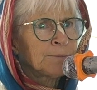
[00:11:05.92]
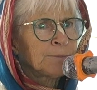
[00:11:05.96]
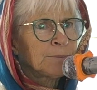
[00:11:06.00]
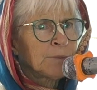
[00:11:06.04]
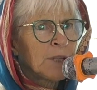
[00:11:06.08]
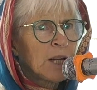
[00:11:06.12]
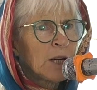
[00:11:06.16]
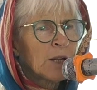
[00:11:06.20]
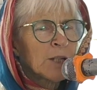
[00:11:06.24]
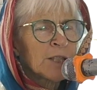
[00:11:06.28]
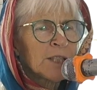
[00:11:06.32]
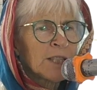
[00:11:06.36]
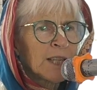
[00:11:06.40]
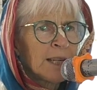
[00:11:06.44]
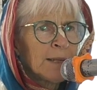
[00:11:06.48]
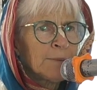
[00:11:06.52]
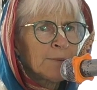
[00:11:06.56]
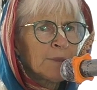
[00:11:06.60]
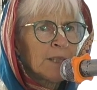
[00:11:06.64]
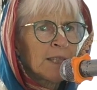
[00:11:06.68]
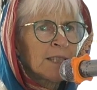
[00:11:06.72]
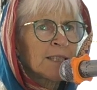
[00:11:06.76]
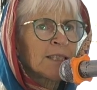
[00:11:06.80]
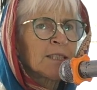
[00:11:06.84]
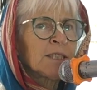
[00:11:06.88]
Narottam
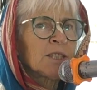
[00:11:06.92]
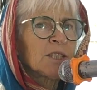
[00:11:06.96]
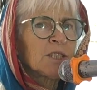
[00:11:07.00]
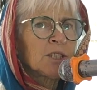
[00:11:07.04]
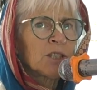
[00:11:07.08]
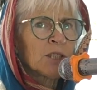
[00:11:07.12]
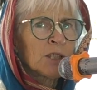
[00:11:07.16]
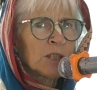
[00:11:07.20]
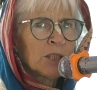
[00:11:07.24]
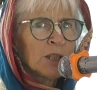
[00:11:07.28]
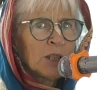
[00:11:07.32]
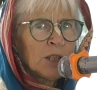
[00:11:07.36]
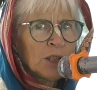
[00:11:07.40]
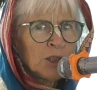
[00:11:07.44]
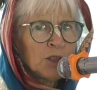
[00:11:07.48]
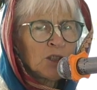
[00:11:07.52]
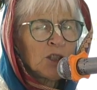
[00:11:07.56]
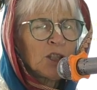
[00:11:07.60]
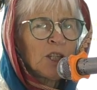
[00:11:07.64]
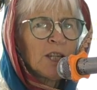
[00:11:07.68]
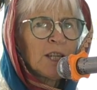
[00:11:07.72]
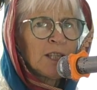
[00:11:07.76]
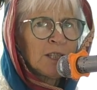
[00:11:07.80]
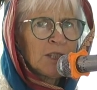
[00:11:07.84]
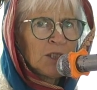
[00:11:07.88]
Das's
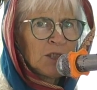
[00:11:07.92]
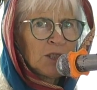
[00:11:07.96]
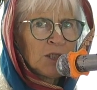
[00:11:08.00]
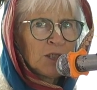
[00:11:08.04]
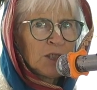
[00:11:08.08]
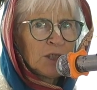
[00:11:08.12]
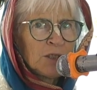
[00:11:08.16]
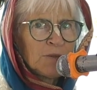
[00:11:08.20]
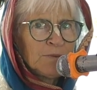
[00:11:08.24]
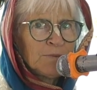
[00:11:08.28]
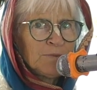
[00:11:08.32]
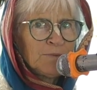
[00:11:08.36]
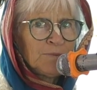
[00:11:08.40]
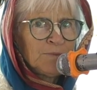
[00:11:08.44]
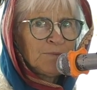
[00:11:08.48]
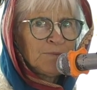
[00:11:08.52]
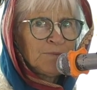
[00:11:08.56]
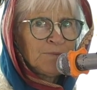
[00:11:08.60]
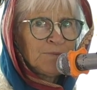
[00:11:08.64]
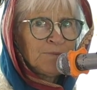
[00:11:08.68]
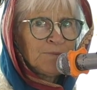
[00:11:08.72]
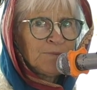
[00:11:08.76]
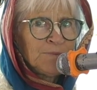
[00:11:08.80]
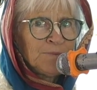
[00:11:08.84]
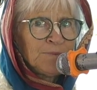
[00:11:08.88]
chest.
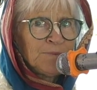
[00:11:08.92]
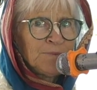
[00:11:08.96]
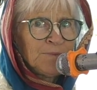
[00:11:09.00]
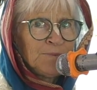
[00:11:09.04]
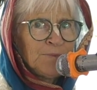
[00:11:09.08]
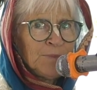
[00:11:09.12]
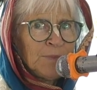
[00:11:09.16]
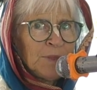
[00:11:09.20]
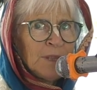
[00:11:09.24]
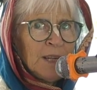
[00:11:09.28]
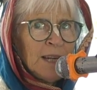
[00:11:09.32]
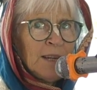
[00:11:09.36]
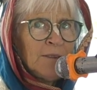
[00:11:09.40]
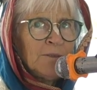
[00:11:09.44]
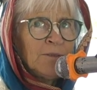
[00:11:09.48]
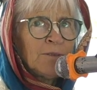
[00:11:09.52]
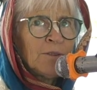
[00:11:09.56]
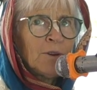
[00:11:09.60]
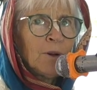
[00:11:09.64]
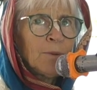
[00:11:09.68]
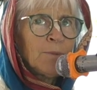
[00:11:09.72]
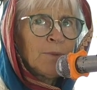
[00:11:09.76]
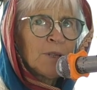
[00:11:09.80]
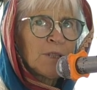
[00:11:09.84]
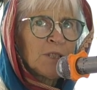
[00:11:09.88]
And
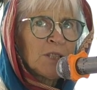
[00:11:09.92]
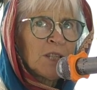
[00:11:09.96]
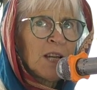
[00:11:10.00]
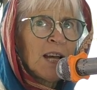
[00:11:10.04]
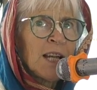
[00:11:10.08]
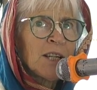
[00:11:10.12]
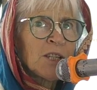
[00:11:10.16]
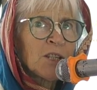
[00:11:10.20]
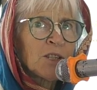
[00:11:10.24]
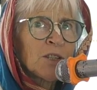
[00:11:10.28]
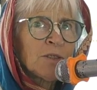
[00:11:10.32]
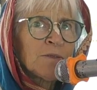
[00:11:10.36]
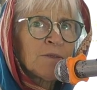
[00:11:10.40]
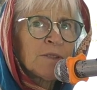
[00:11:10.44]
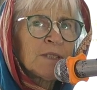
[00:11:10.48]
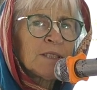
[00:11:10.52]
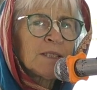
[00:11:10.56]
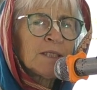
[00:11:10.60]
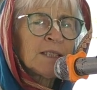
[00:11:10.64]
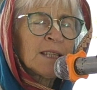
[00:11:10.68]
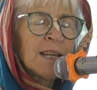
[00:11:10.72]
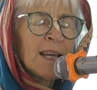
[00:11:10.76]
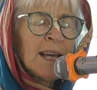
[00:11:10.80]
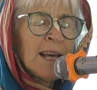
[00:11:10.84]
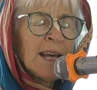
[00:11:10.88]
from the touch of
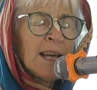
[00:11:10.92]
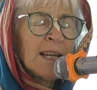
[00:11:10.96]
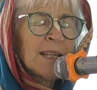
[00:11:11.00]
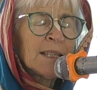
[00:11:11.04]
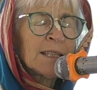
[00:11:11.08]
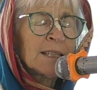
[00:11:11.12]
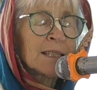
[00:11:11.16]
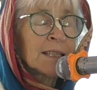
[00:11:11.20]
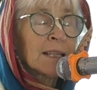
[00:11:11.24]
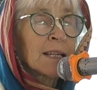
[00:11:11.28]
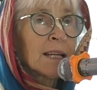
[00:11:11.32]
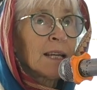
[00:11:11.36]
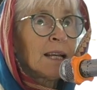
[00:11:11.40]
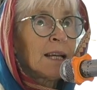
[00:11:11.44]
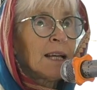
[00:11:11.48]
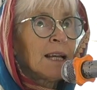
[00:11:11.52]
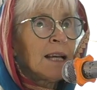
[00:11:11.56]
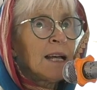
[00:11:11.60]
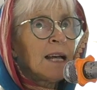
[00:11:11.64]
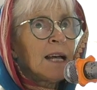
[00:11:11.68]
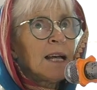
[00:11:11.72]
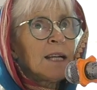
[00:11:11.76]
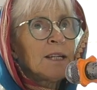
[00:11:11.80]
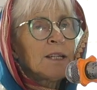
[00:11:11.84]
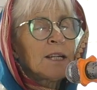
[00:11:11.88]
his hand,
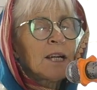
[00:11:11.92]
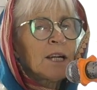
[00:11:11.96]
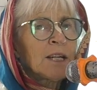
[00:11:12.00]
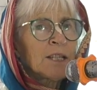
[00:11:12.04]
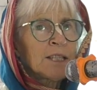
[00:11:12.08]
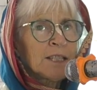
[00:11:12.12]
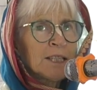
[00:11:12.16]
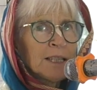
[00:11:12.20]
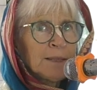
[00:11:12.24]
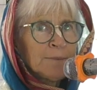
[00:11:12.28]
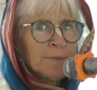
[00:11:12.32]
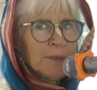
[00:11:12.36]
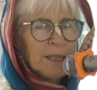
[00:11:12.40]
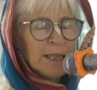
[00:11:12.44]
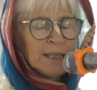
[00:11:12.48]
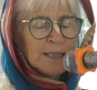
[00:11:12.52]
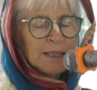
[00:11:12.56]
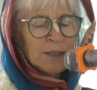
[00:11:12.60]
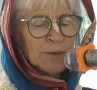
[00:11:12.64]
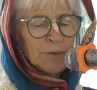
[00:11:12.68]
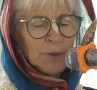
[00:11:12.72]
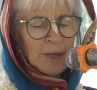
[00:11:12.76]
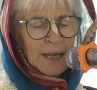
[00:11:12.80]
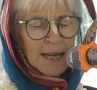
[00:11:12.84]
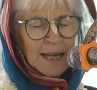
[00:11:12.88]
Narottam
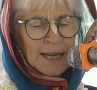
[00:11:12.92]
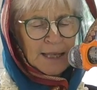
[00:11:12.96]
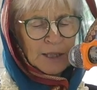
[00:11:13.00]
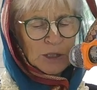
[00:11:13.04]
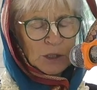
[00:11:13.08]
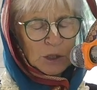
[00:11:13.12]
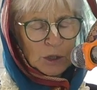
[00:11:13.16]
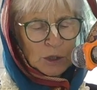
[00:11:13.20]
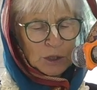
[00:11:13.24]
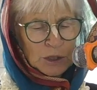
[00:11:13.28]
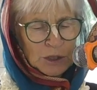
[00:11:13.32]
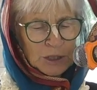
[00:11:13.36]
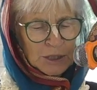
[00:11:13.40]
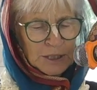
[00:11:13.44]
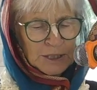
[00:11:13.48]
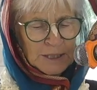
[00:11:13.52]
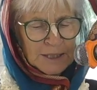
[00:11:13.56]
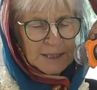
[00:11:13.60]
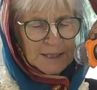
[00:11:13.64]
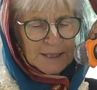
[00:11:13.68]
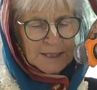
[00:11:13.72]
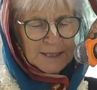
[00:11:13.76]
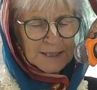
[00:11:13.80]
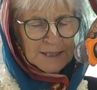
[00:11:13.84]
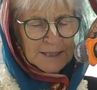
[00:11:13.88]
Das regained
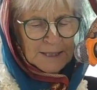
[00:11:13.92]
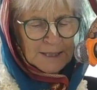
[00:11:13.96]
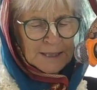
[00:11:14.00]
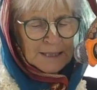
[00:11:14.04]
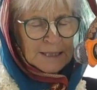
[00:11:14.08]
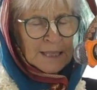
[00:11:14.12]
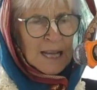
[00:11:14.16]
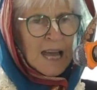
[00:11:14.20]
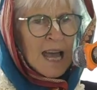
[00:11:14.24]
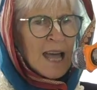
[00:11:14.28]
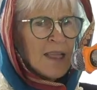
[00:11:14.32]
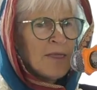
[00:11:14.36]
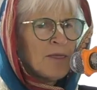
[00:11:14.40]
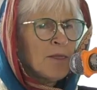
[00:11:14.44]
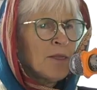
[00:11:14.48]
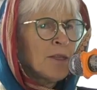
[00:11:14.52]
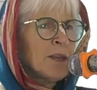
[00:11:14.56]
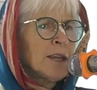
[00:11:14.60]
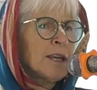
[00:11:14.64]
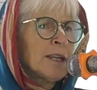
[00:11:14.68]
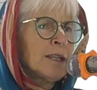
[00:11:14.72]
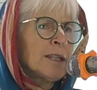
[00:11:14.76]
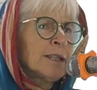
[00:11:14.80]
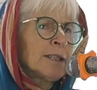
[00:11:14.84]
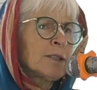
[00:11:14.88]
consciousness. And
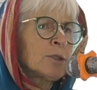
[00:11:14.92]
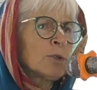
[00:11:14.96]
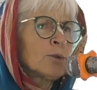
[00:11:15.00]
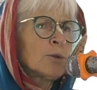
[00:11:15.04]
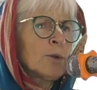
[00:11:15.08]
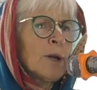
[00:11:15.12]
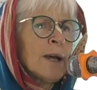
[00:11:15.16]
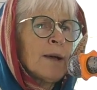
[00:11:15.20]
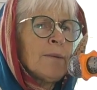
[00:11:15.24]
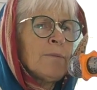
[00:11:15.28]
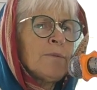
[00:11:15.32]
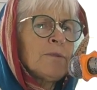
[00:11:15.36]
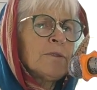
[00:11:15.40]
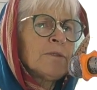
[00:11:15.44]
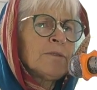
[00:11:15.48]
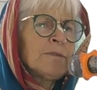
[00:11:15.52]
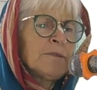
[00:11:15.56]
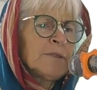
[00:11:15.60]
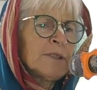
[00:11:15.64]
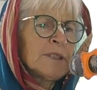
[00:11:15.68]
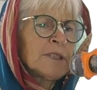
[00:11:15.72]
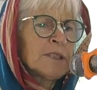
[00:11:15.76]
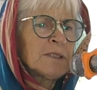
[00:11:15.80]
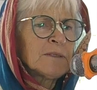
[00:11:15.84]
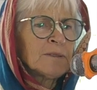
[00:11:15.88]
then he grabbed the
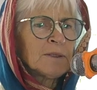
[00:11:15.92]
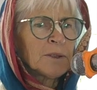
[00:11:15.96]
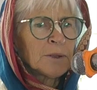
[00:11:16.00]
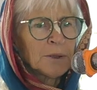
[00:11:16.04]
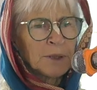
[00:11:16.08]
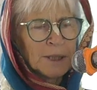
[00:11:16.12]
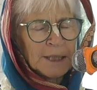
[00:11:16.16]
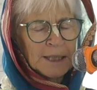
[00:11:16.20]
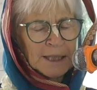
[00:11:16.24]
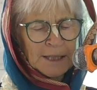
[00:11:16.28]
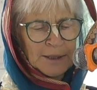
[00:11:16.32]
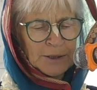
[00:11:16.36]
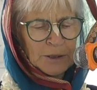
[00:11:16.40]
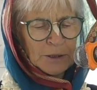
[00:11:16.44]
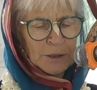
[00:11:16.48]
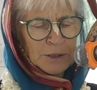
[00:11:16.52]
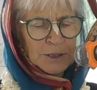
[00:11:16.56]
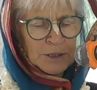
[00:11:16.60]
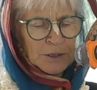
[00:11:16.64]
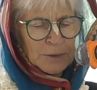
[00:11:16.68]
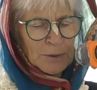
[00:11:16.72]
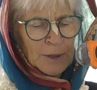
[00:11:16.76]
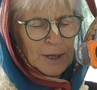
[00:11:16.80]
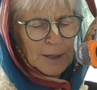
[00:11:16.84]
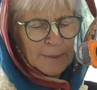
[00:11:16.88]
feet of Lokanath
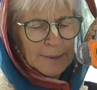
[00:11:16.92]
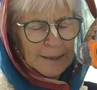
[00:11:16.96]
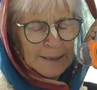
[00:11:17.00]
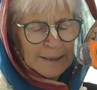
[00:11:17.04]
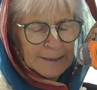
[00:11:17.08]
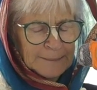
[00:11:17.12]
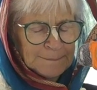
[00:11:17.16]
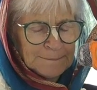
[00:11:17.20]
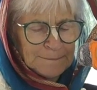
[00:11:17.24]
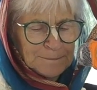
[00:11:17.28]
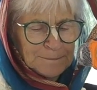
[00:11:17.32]
Goswami